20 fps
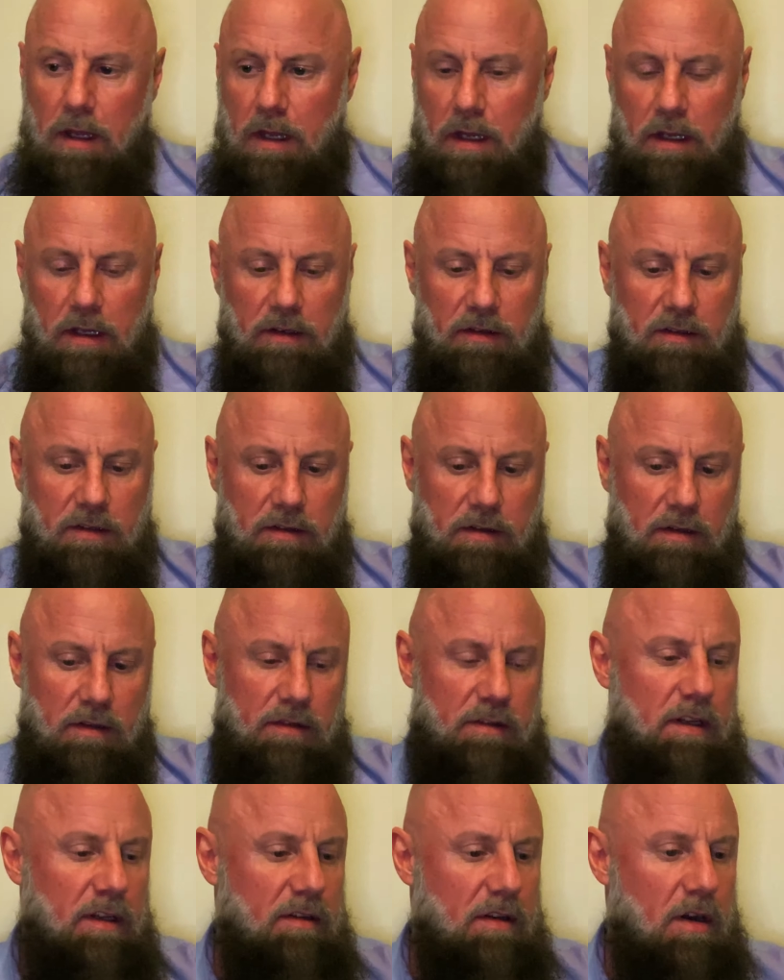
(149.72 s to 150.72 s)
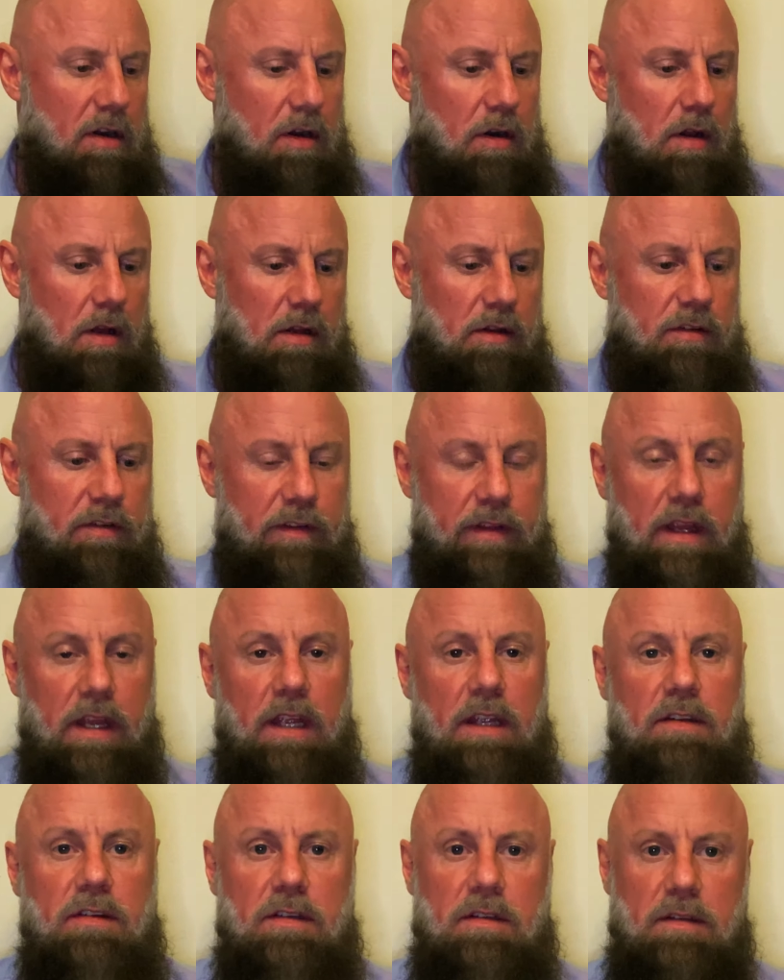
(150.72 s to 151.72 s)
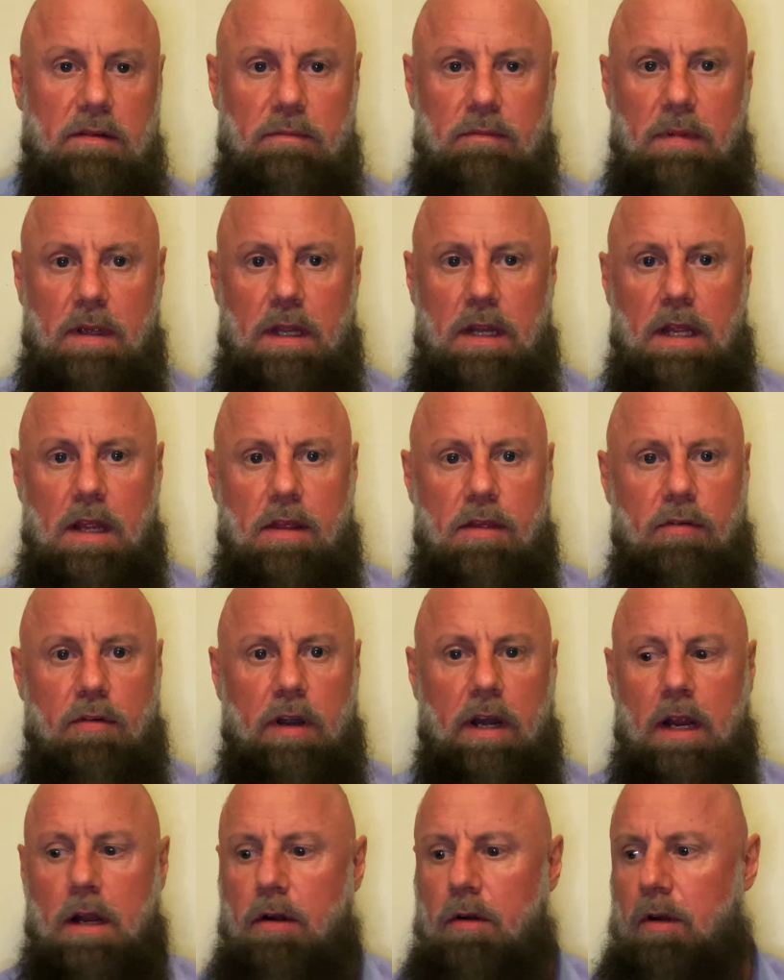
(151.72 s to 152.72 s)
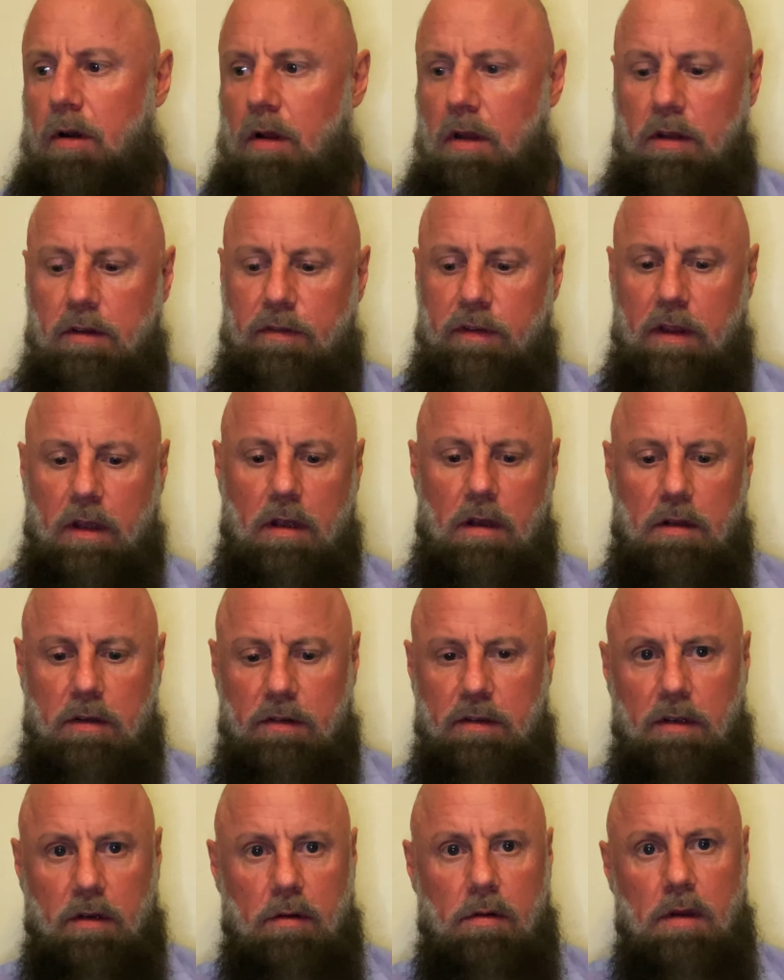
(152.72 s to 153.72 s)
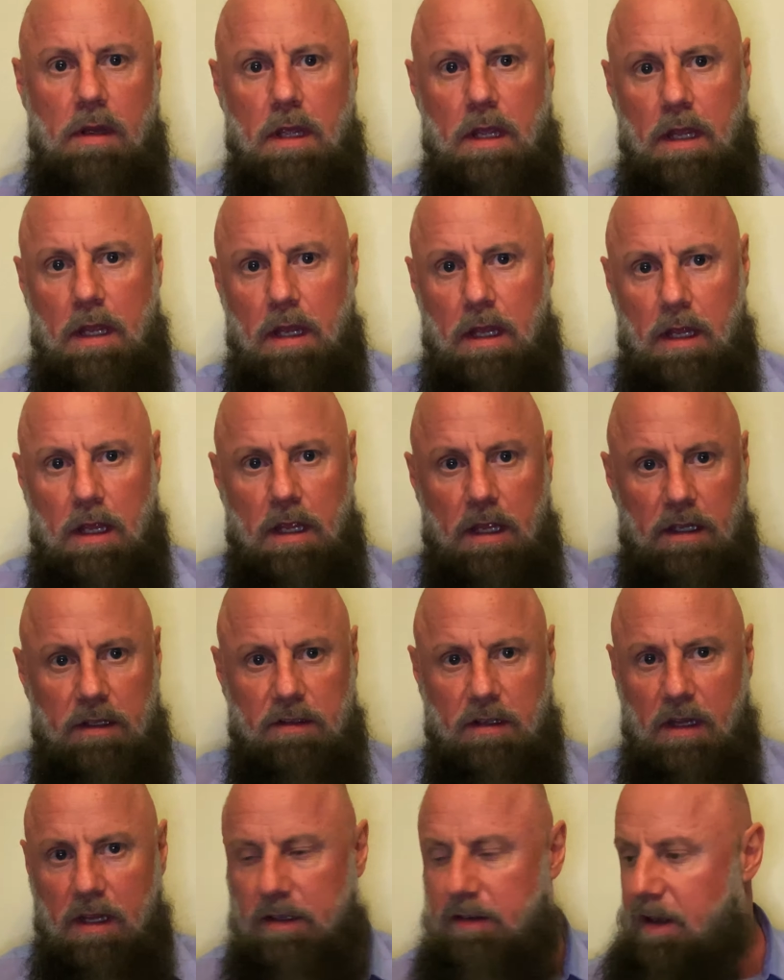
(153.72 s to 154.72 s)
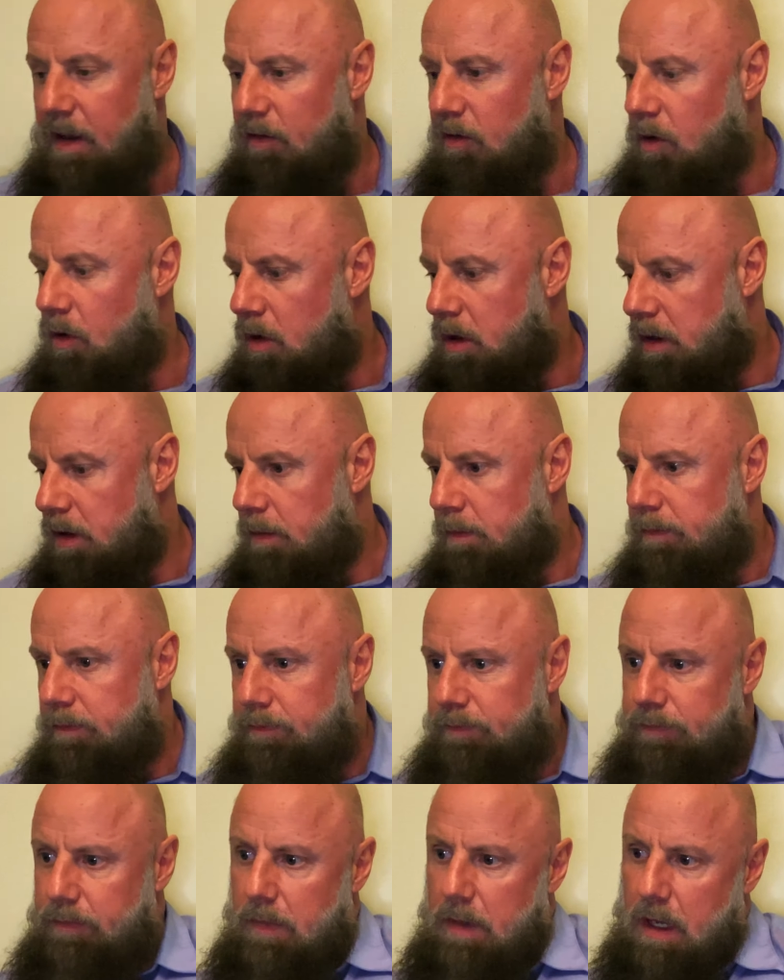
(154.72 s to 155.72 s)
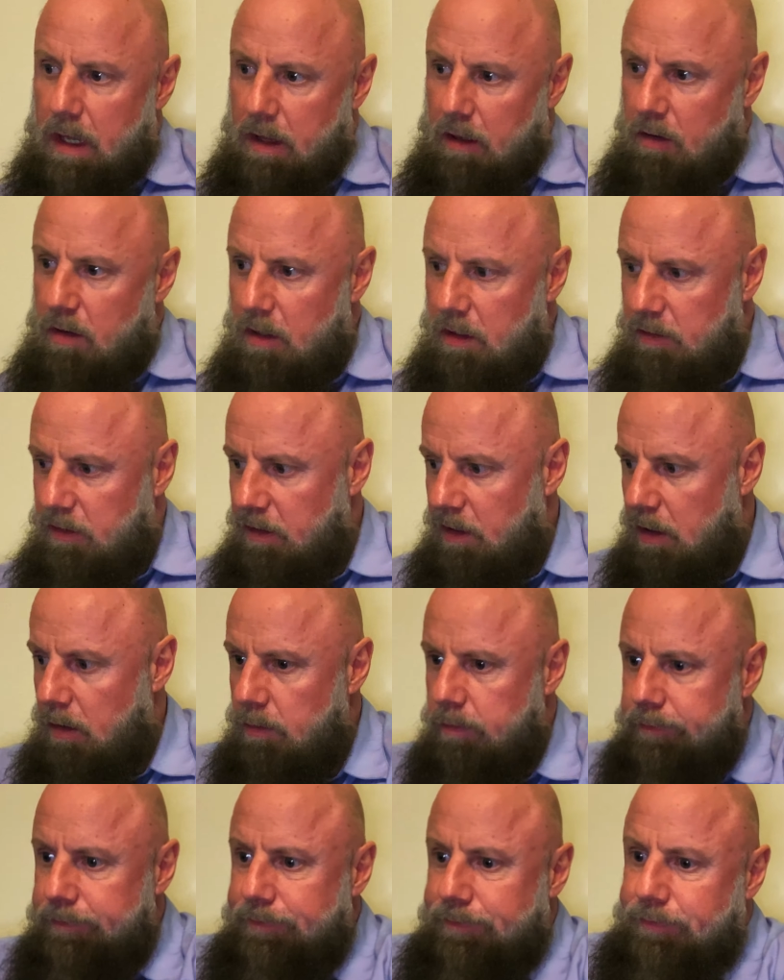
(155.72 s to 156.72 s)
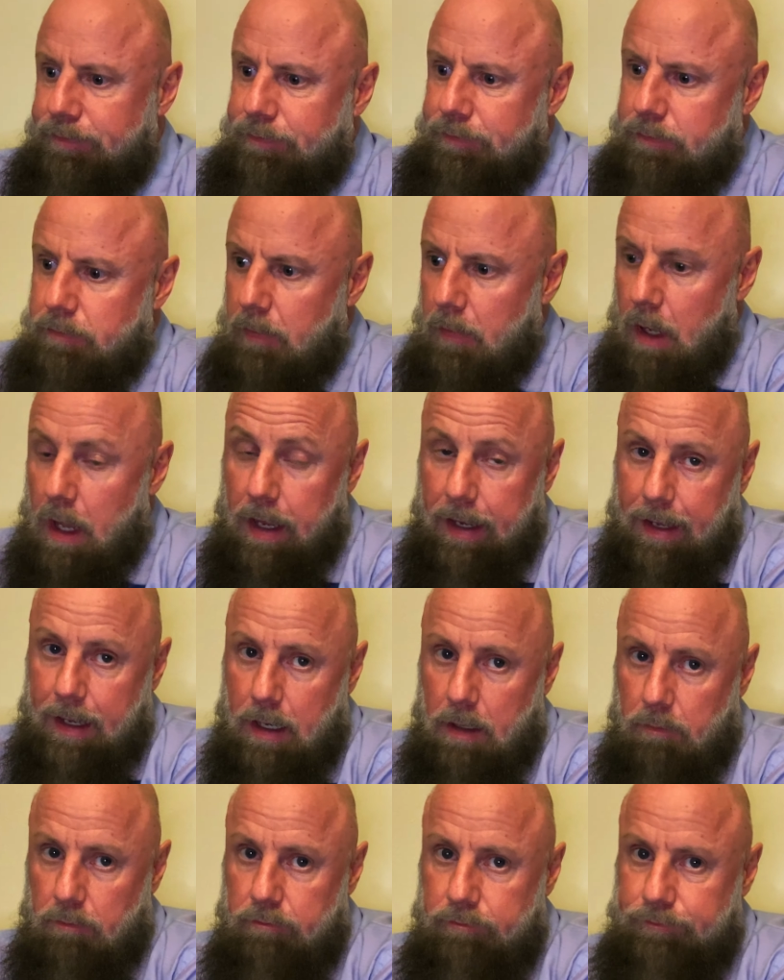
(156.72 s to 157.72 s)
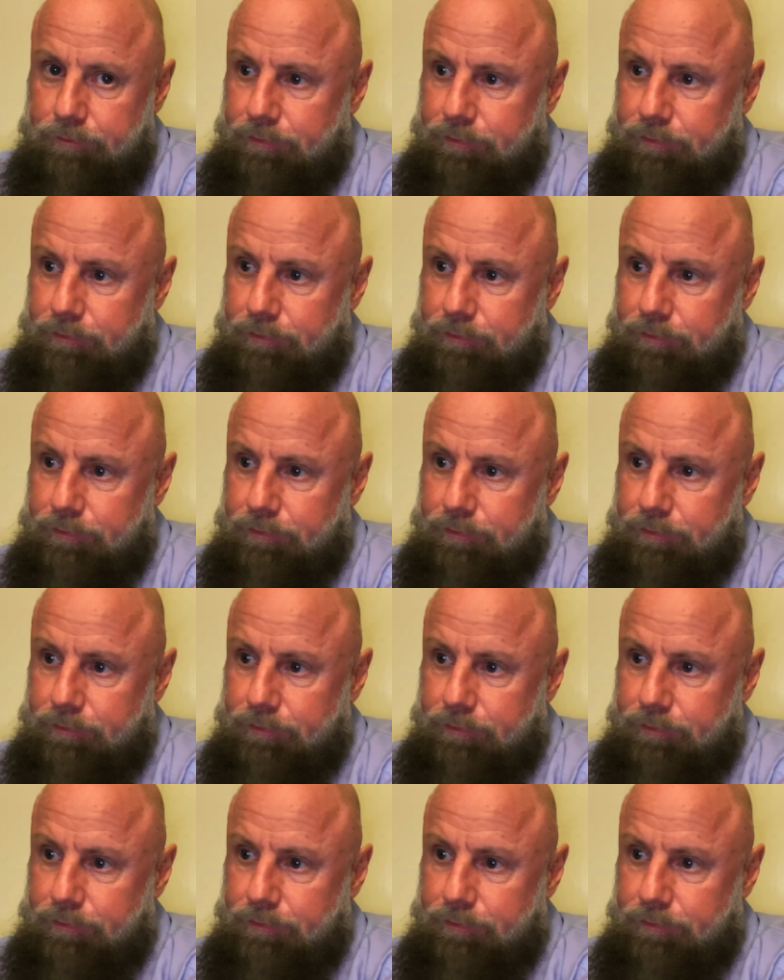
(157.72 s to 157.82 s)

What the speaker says: It's $600 for these, and then $300 for the console. So let's have a look at the console again.